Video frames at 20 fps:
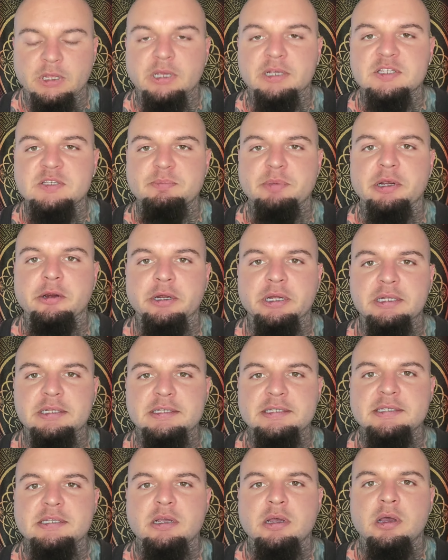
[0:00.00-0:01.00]

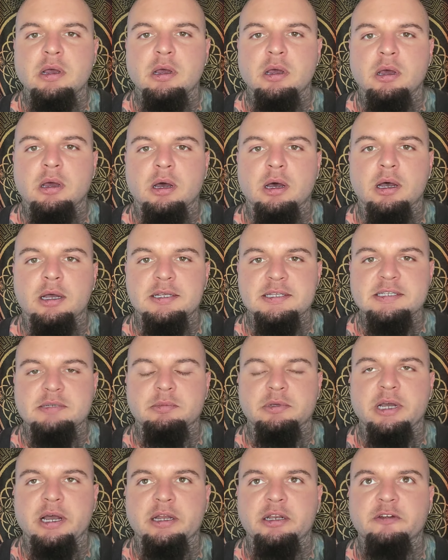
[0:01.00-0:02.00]
experience uh,
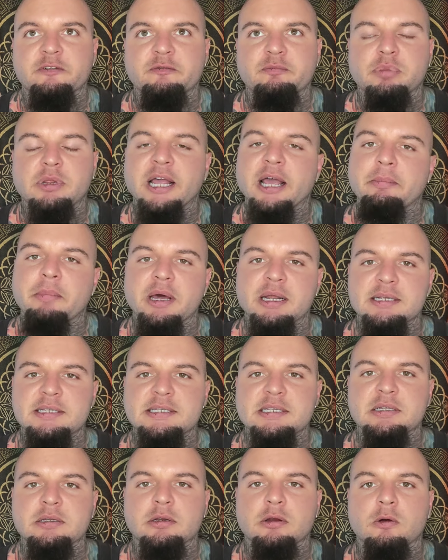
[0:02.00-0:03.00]
some kind of plant
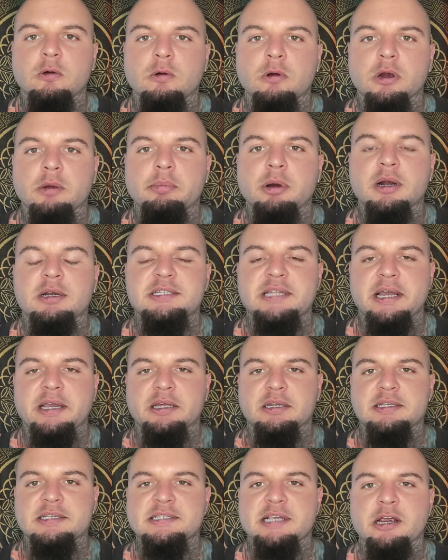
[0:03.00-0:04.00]
medicine or
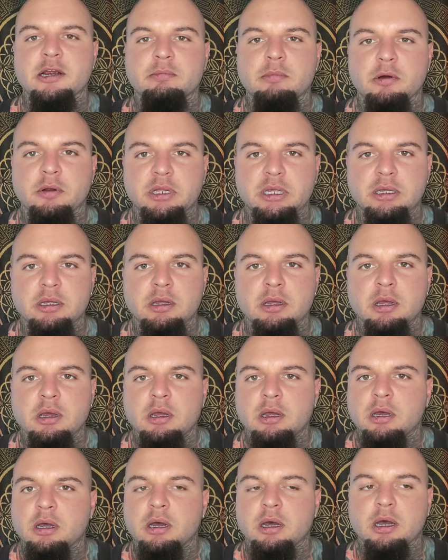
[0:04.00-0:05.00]
partake in a ceremony
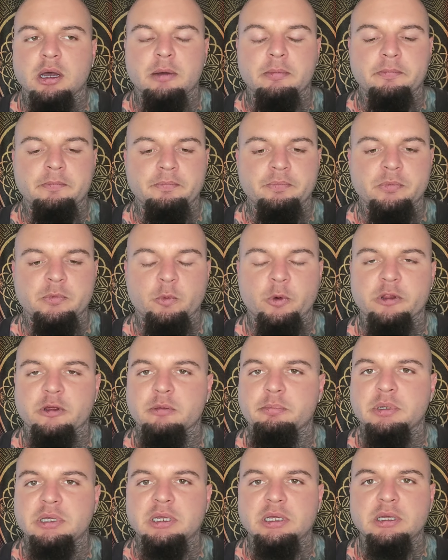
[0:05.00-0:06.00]
um,
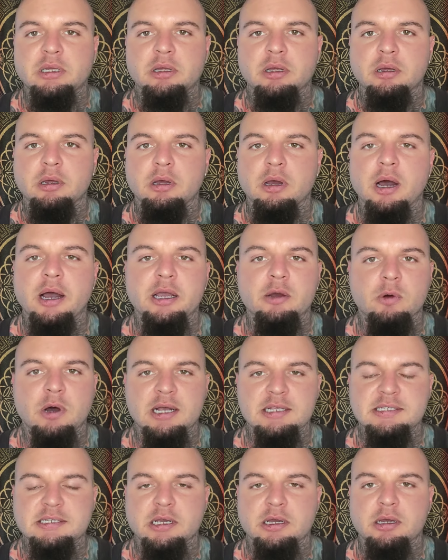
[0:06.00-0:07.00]
whether it be
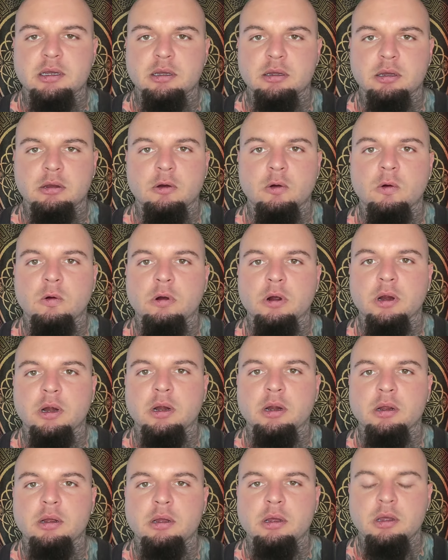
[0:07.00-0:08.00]
ayahuasca
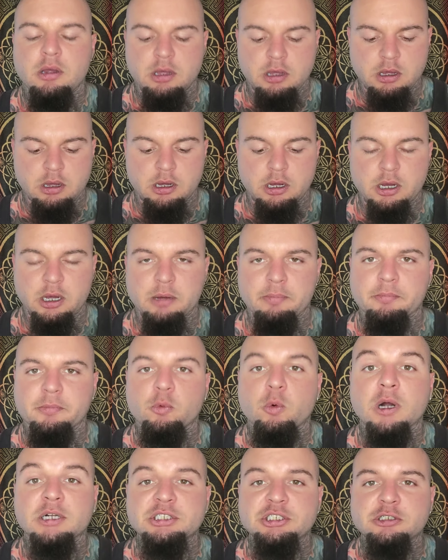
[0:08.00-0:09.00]
or um,
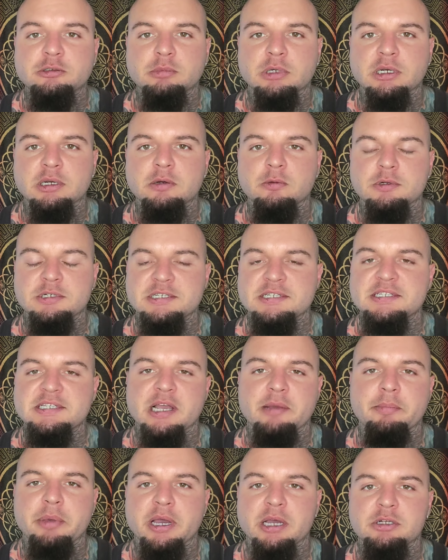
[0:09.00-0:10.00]
Wachuma, which is
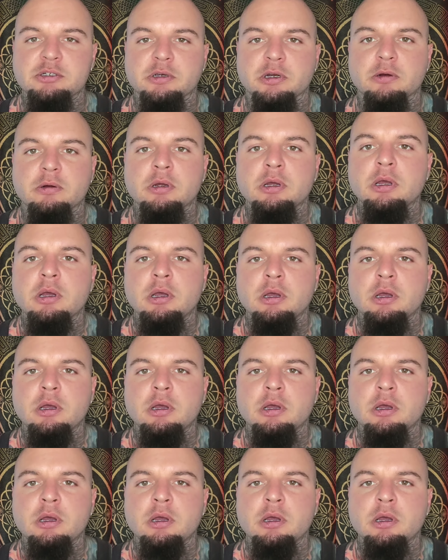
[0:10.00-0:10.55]
San Pedro,